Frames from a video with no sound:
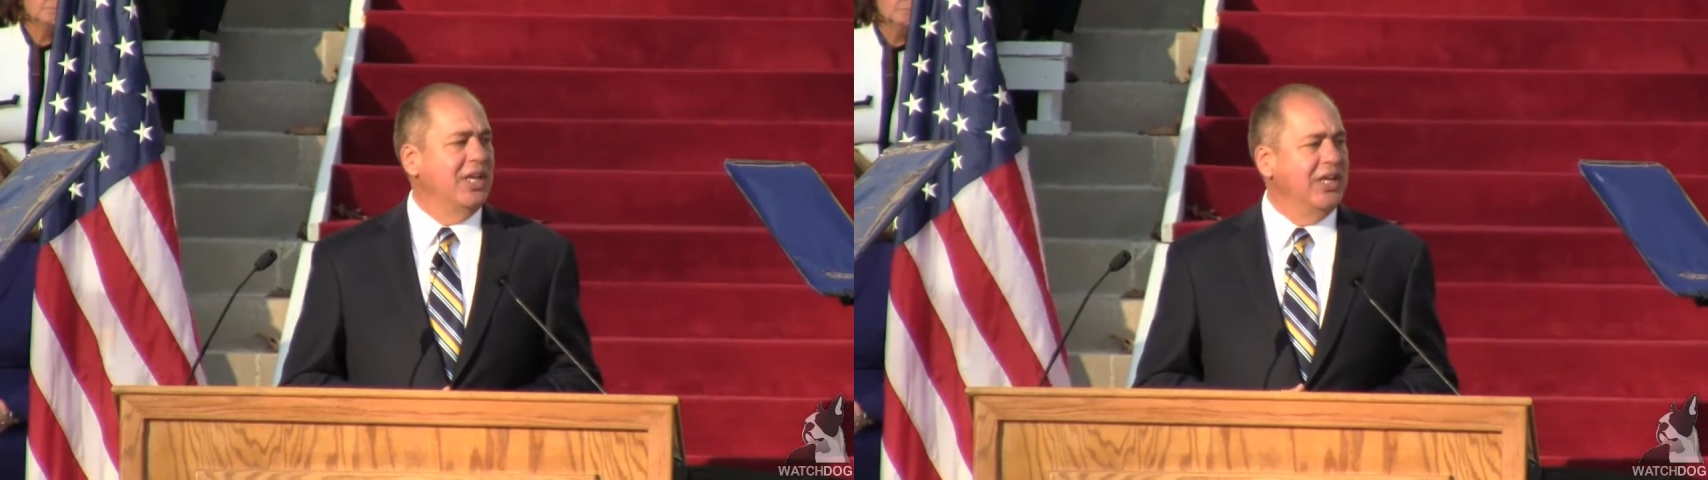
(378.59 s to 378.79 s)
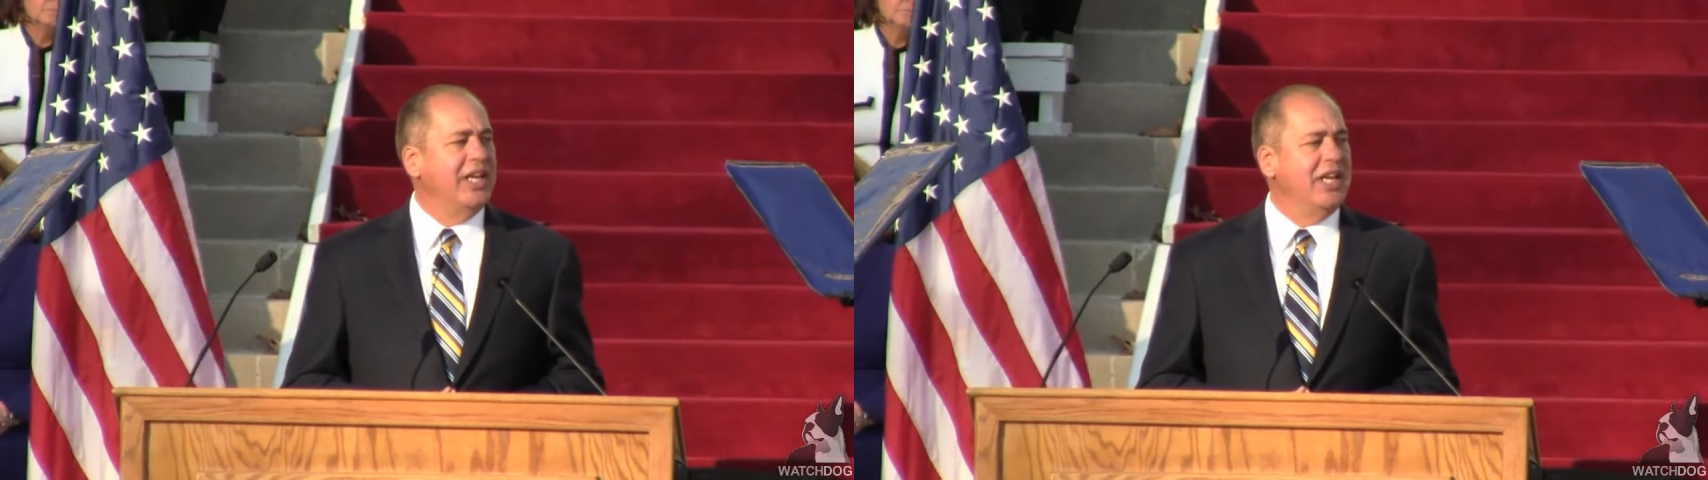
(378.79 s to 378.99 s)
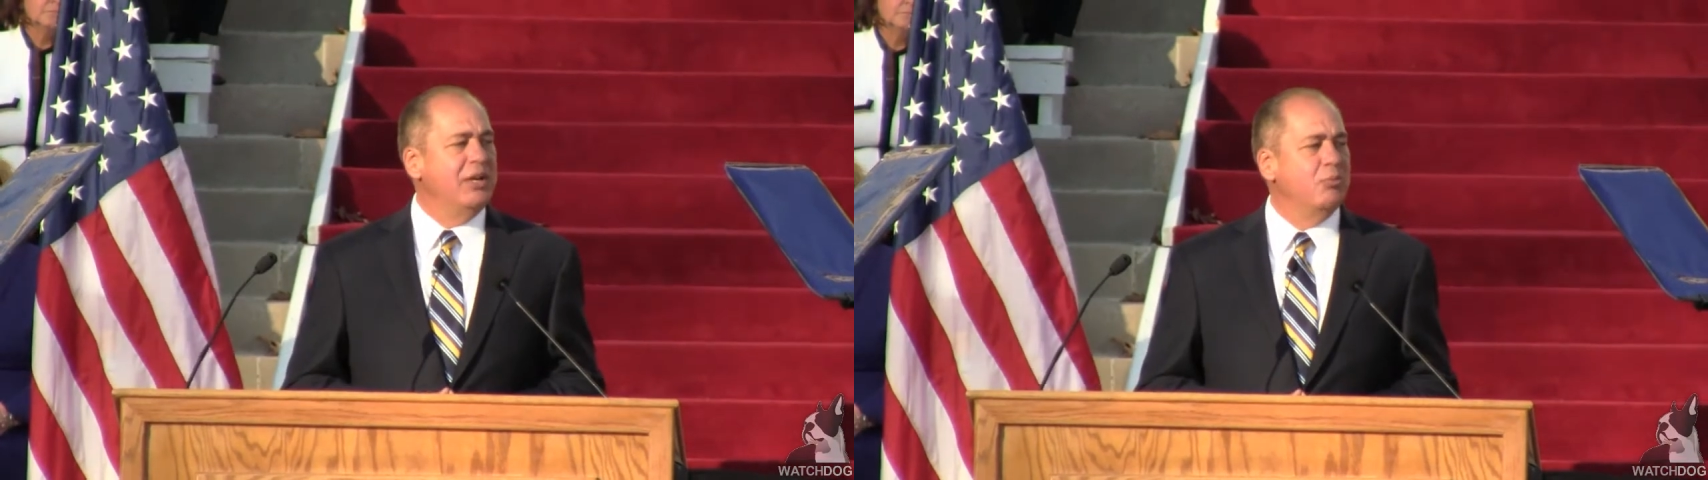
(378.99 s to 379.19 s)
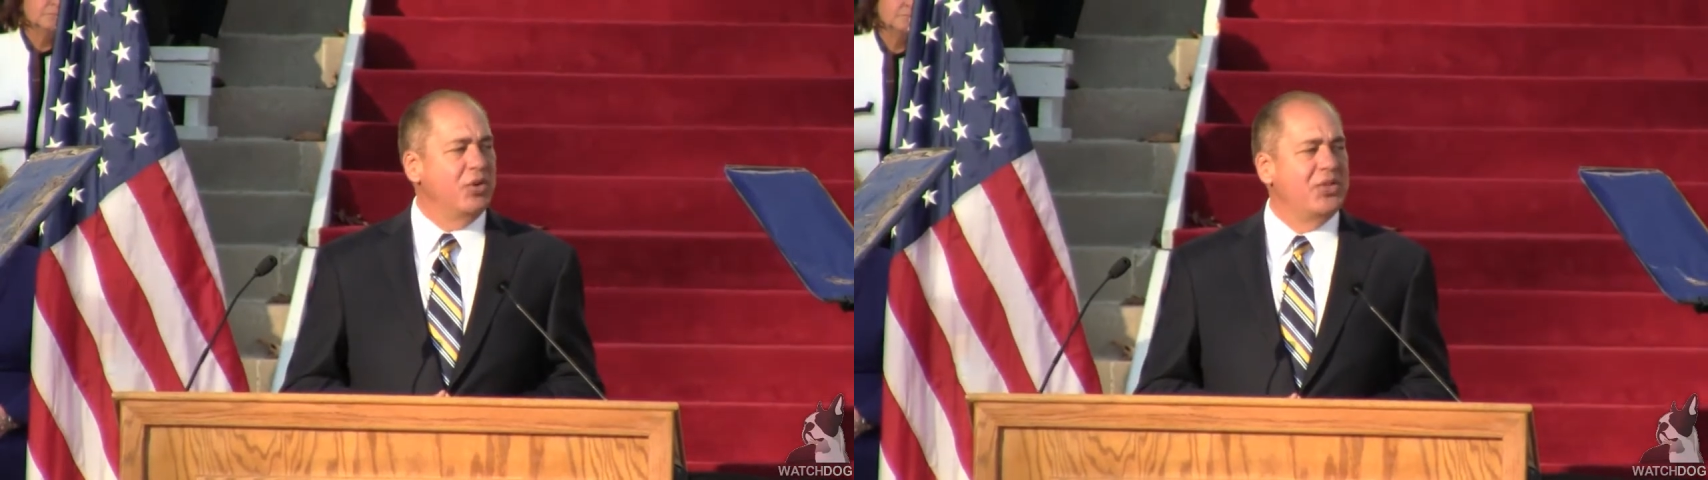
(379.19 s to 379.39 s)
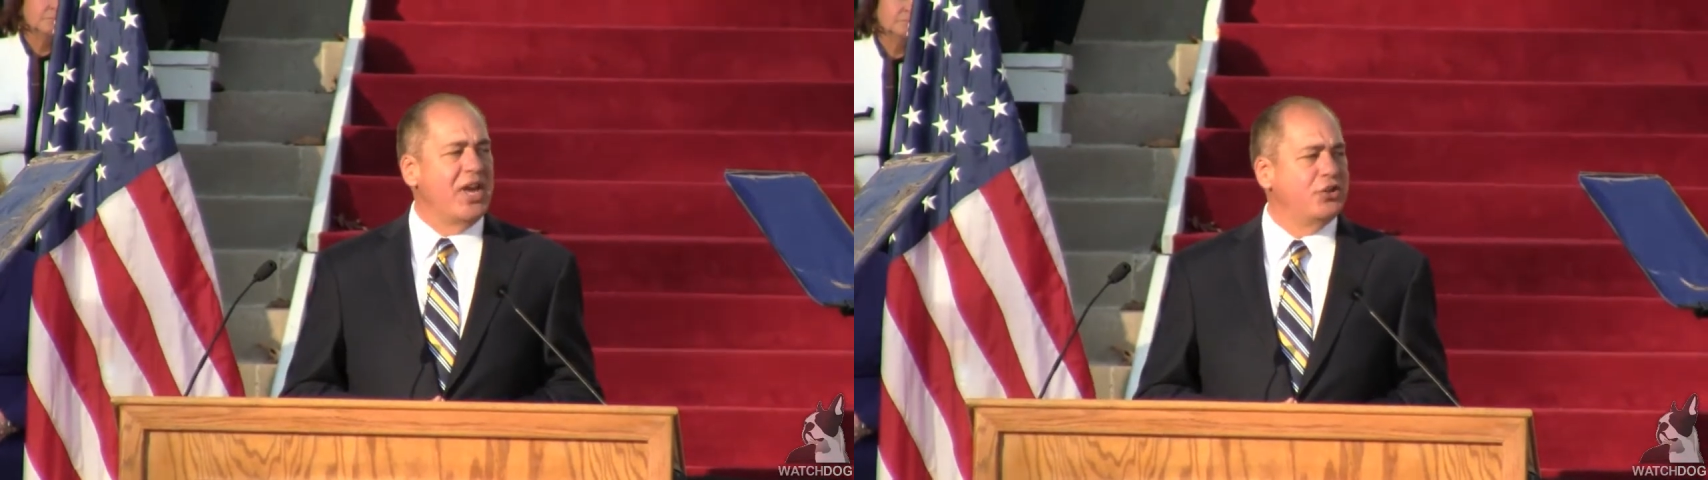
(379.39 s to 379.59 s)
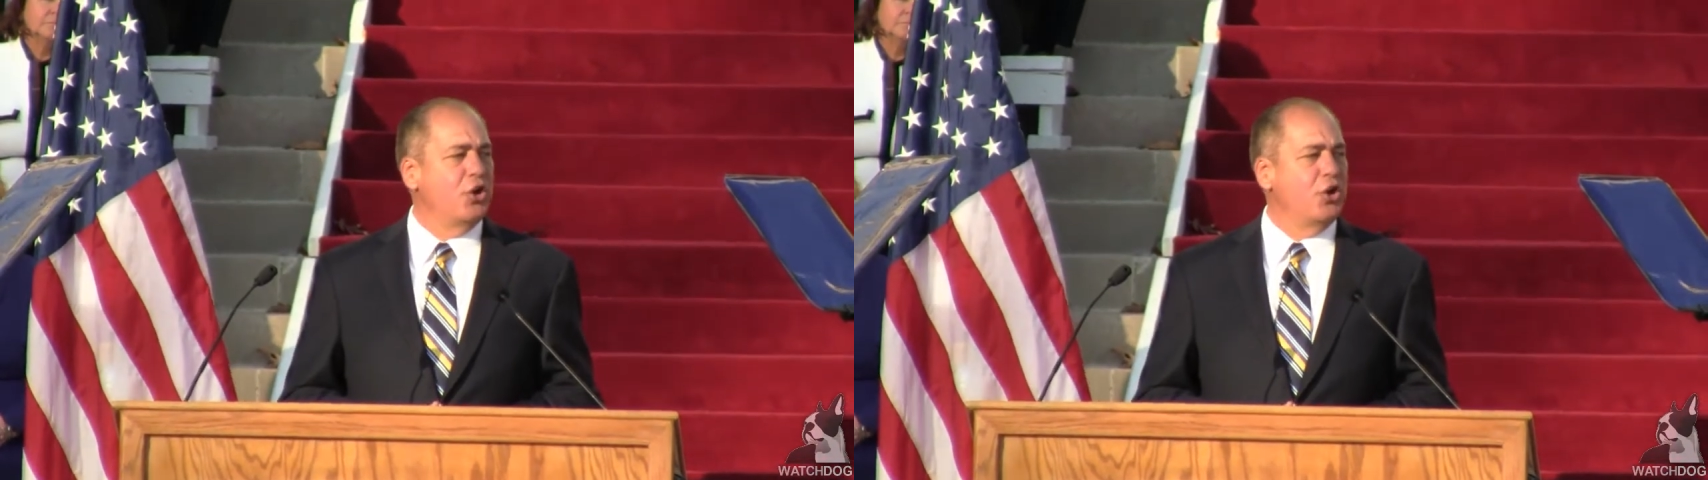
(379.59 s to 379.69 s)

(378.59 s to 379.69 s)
leading with that